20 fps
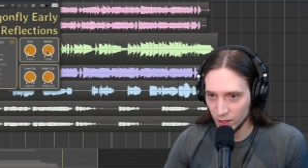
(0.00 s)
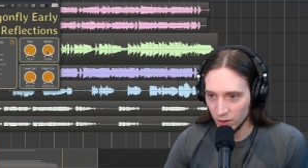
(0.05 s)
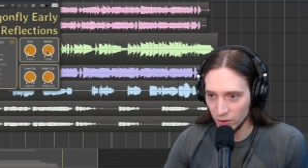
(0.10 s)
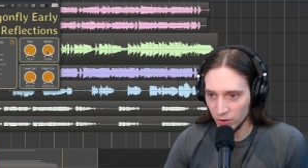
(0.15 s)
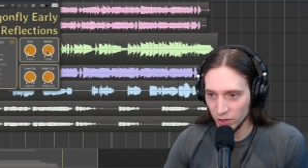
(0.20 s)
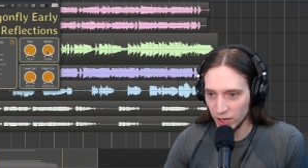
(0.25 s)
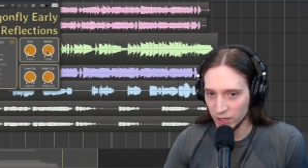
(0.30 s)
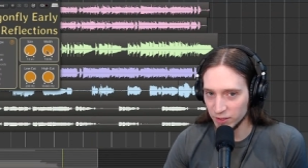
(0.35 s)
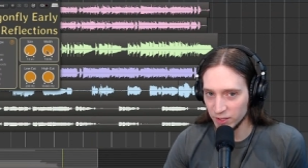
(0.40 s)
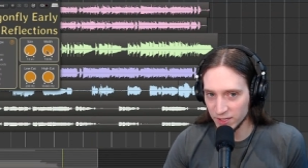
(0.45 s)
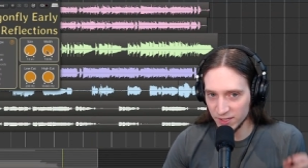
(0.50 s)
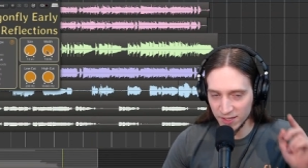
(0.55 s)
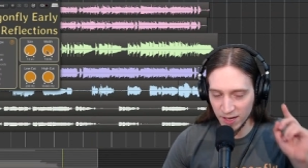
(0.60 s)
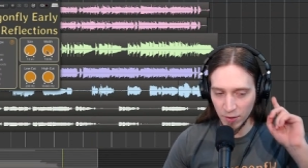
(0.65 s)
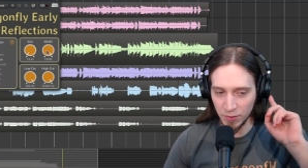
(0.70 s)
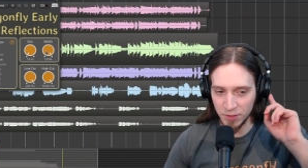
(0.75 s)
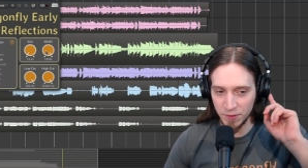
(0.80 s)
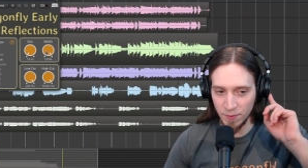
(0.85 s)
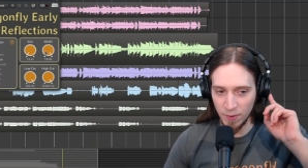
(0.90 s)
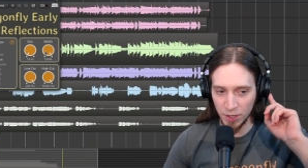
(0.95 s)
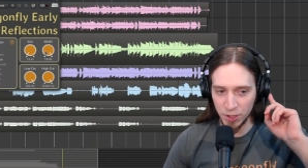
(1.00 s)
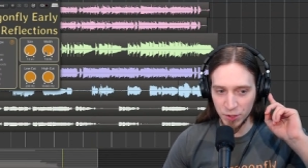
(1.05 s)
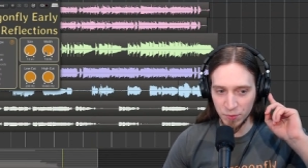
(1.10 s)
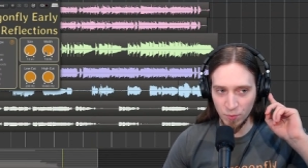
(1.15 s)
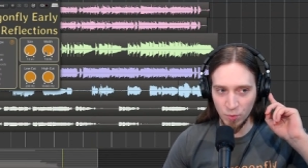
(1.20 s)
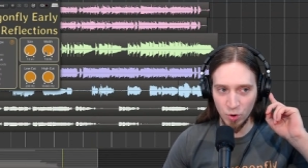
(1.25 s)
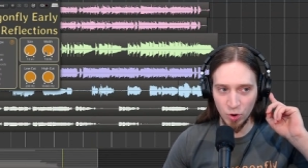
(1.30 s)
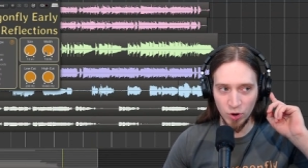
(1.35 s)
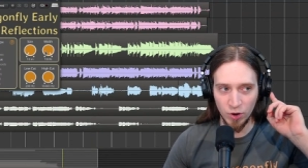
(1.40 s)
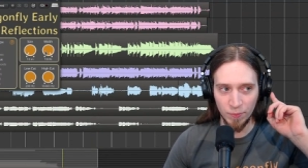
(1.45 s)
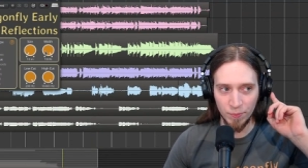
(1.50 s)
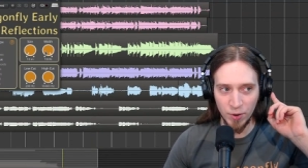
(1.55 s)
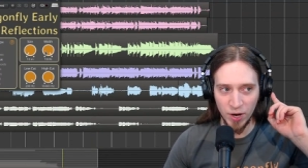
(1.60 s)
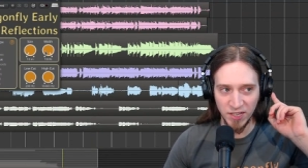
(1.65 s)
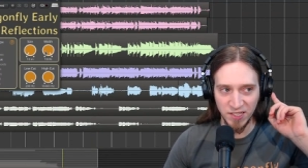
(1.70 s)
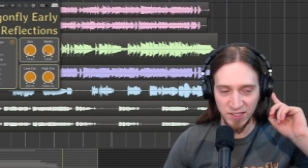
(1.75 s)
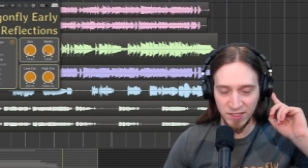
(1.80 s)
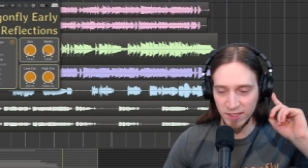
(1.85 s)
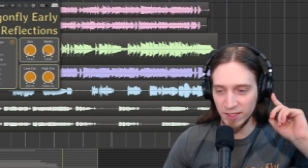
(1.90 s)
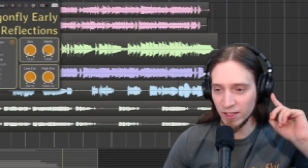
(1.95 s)
Oh yeah, this sounds much more
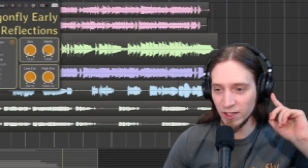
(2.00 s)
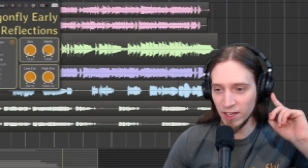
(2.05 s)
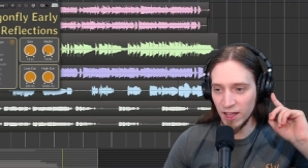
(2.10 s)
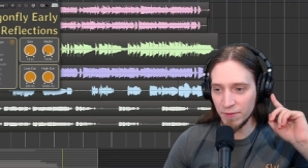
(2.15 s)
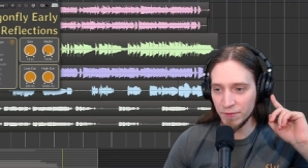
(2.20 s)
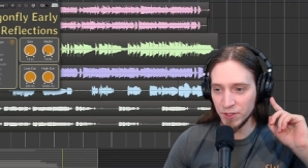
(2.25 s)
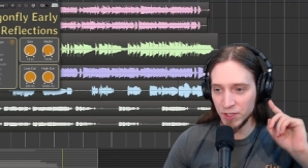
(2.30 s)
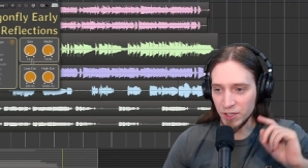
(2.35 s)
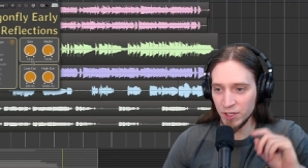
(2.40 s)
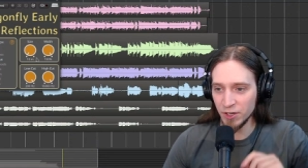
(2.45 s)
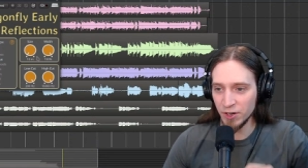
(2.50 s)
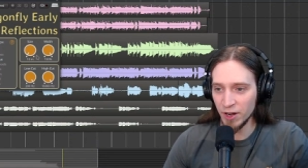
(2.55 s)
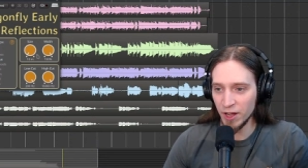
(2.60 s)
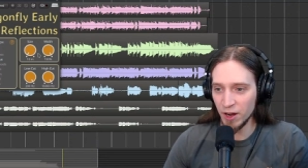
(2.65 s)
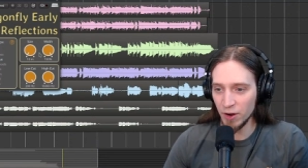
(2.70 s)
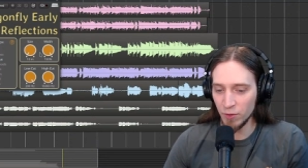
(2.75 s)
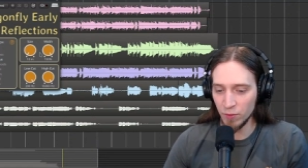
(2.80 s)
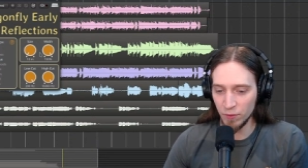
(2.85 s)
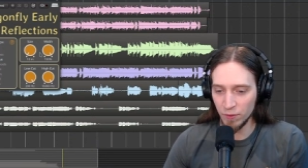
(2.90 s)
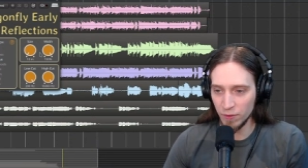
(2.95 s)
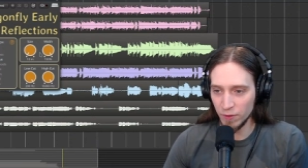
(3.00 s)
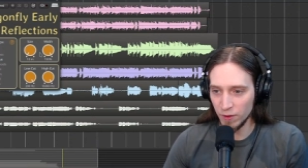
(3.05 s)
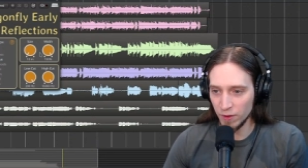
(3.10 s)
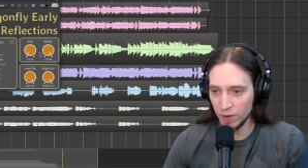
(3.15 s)
present in the left ear now.